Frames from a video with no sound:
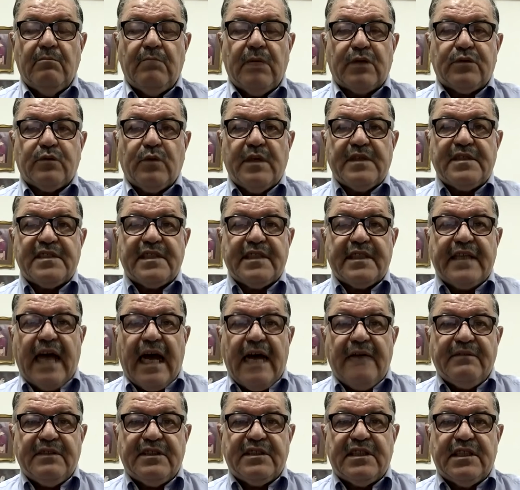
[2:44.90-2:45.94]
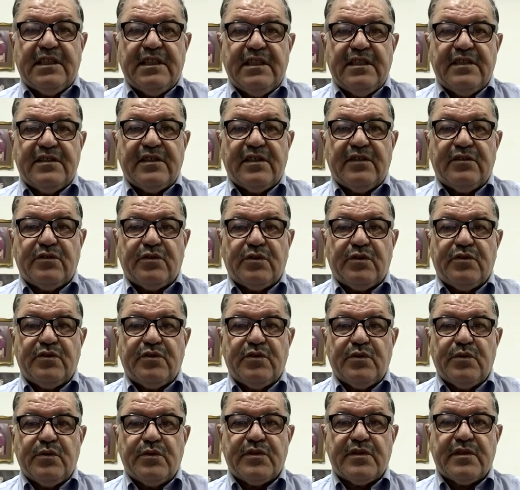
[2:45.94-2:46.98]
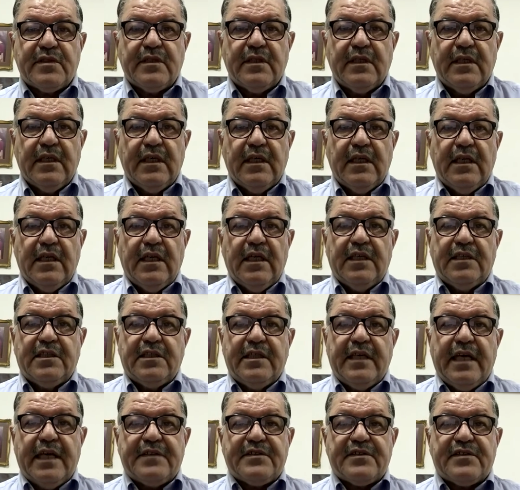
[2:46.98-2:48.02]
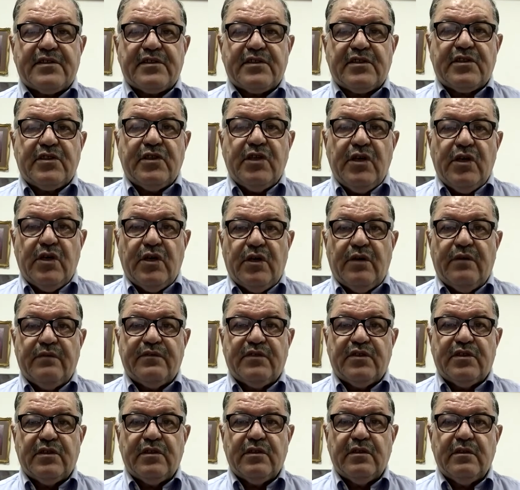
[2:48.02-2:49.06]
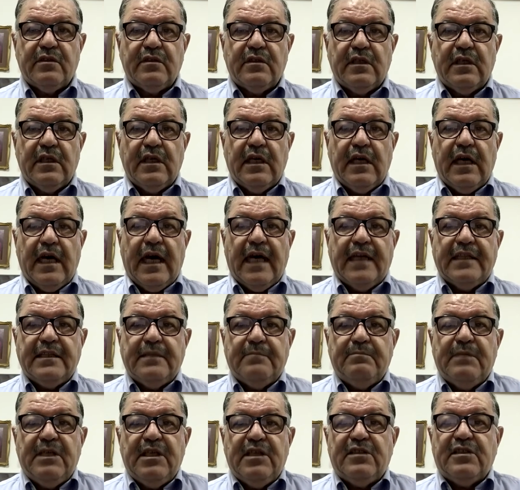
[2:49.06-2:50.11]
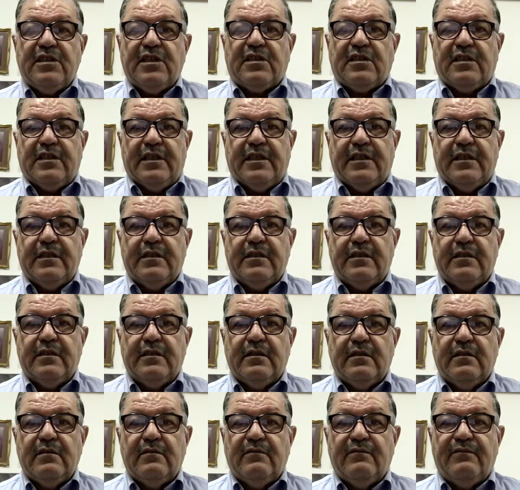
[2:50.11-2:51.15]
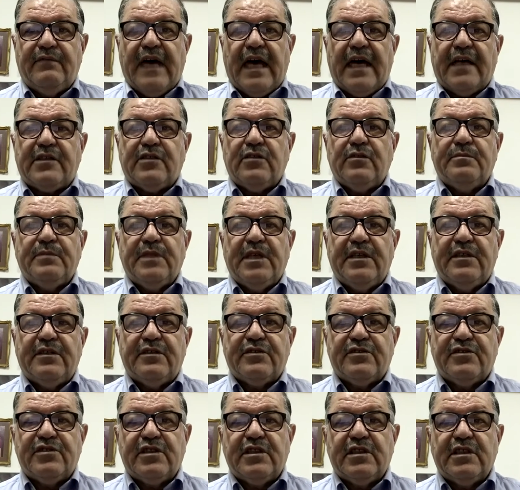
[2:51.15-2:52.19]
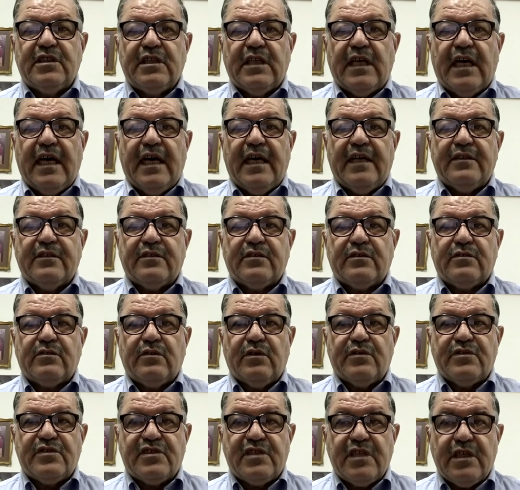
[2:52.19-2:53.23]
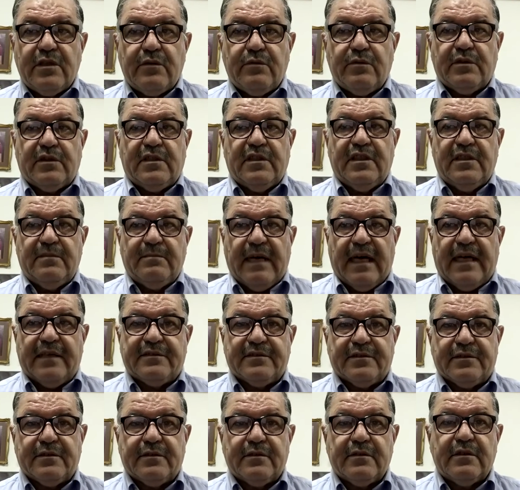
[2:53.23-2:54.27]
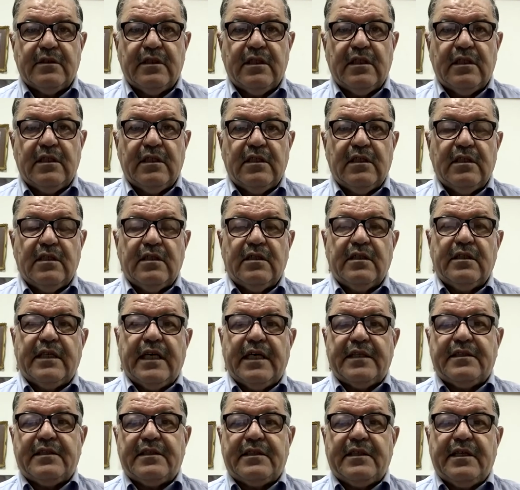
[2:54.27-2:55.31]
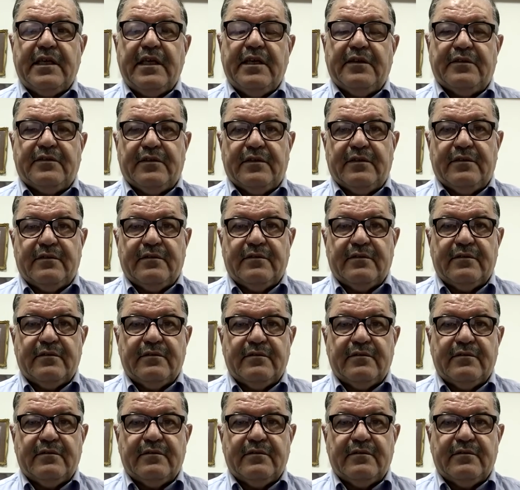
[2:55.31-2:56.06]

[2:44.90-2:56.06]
But once gravity is introduced, it gets curved, and immediately vacuum energy and consequently matter get created.